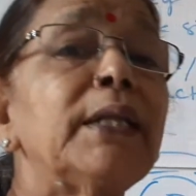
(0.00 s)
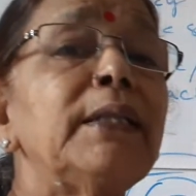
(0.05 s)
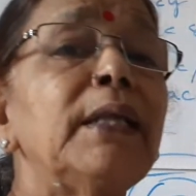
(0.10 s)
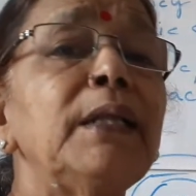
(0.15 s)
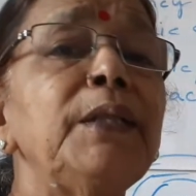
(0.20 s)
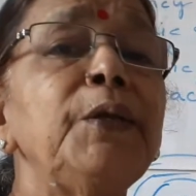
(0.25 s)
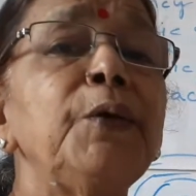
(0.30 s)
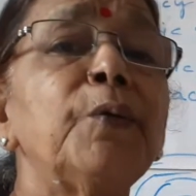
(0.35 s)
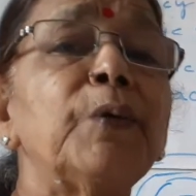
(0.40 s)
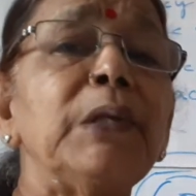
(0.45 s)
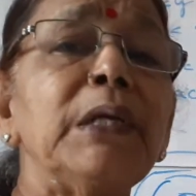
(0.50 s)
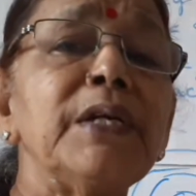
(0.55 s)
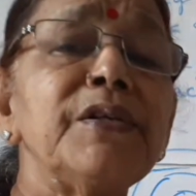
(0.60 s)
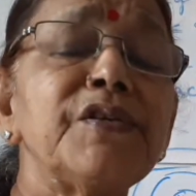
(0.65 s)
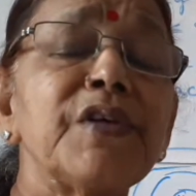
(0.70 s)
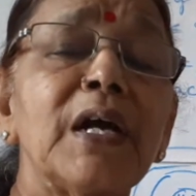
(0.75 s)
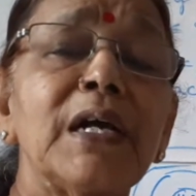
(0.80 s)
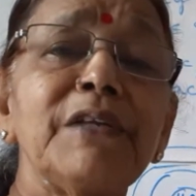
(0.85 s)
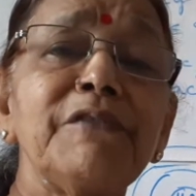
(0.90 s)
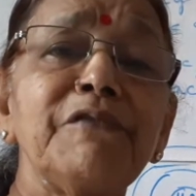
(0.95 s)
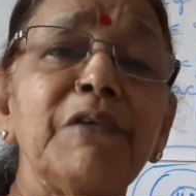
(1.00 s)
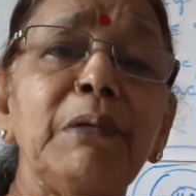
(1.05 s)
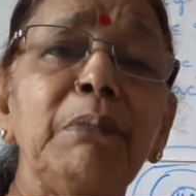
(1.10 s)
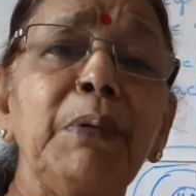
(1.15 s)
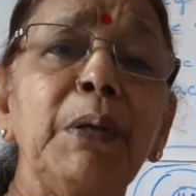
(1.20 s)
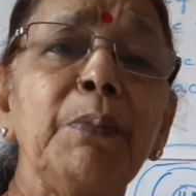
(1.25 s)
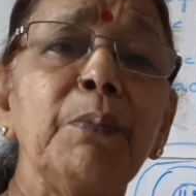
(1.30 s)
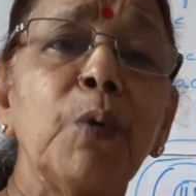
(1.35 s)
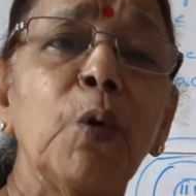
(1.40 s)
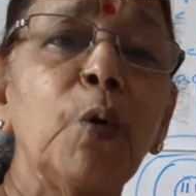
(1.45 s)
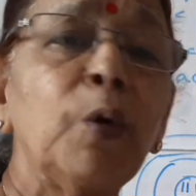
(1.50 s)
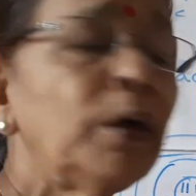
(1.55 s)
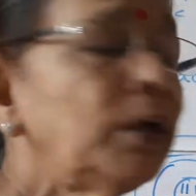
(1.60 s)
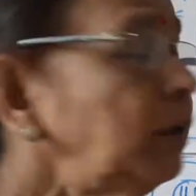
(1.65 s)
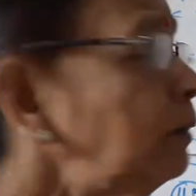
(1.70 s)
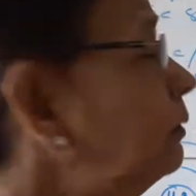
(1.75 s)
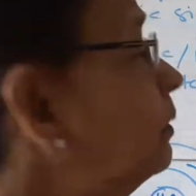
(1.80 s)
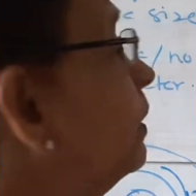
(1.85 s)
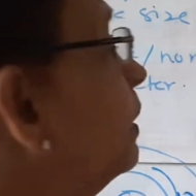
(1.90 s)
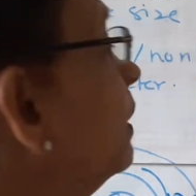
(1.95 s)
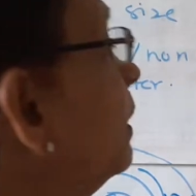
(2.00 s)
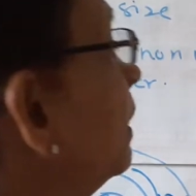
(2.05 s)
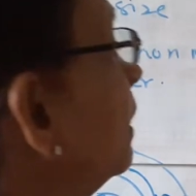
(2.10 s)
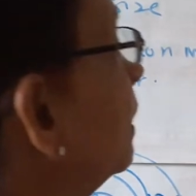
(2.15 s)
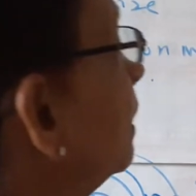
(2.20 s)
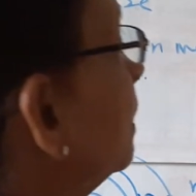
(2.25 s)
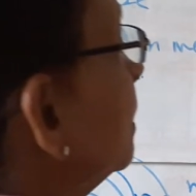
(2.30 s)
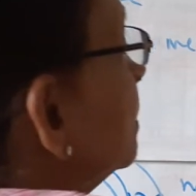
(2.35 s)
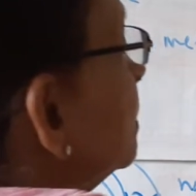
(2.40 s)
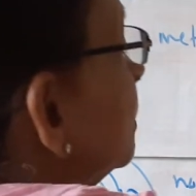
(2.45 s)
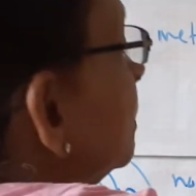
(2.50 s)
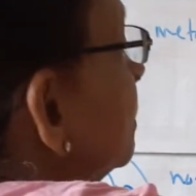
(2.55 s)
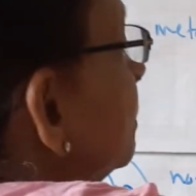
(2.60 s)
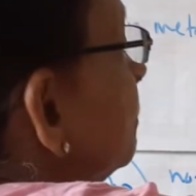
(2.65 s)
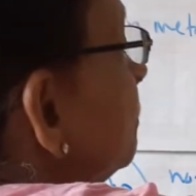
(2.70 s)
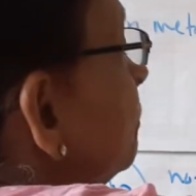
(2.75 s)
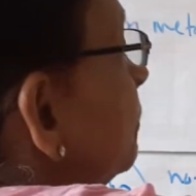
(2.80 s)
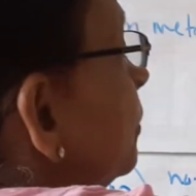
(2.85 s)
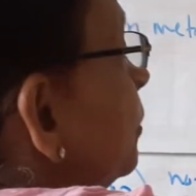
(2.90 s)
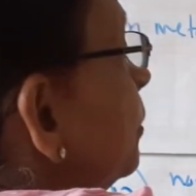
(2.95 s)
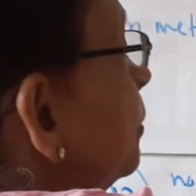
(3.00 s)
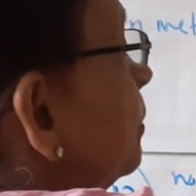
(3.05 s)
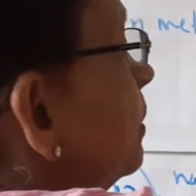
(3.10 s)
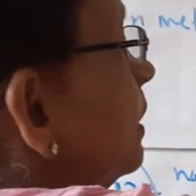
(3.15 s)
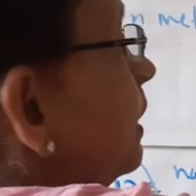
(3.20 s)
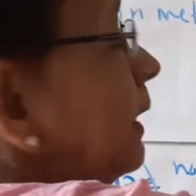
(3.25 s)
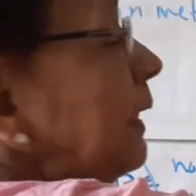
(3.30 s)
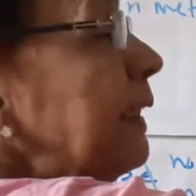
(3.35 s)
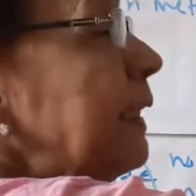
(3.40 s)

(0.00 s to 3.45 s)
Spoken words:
the nuclear charge will be more? In